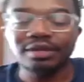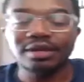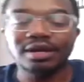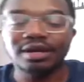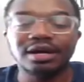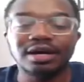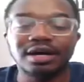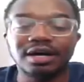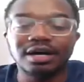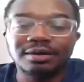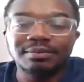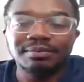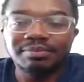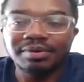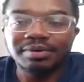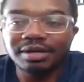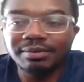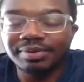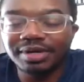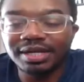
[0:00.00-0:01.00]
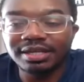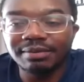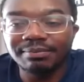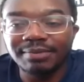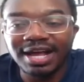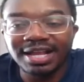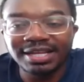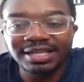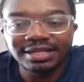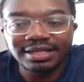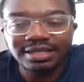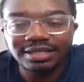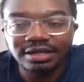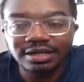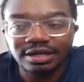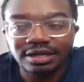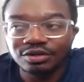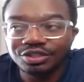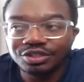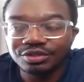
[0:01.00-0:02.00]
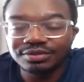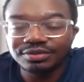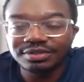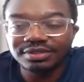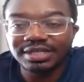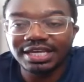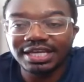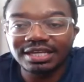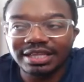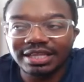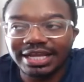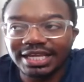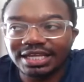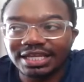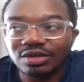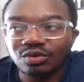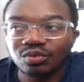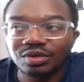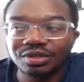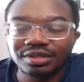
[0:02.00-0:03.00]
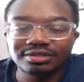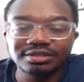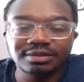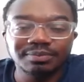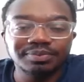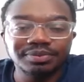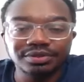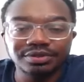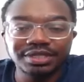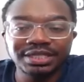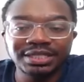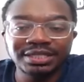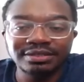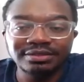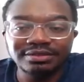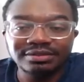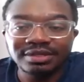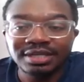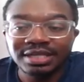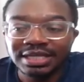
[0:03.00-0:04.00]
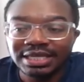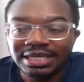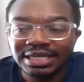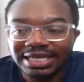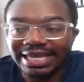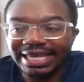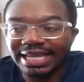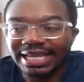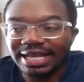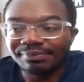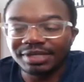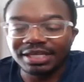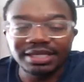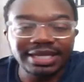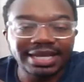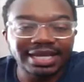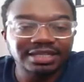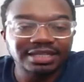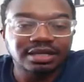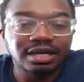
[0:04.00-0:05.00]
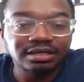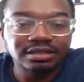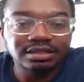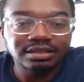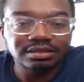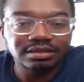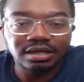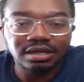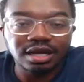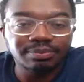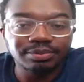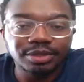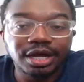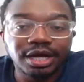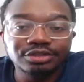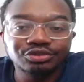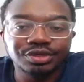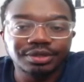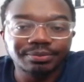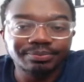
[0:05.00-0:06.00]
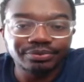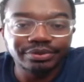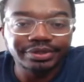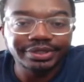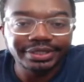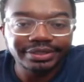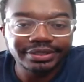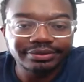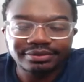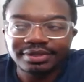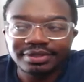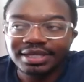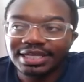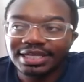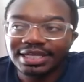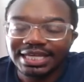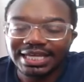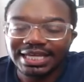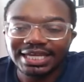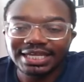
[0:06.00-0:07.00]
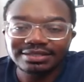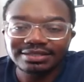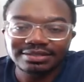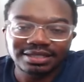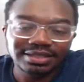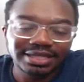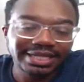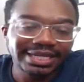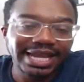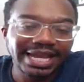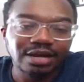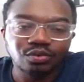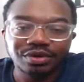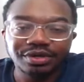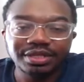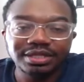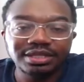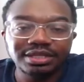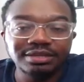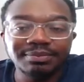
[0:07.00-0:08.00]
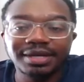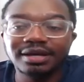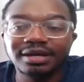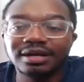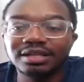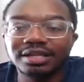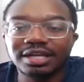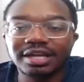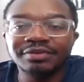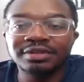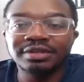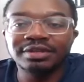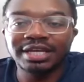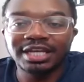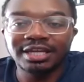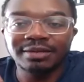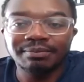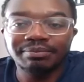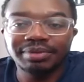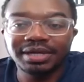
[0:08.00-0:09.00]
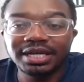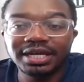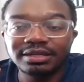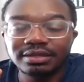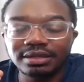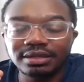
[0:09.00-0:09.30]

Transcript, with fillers: um, but a buddy of mine at EO uses it like with his employees. And I mean, he has a couple of hundred employees, and he said they got rid of email and everything. But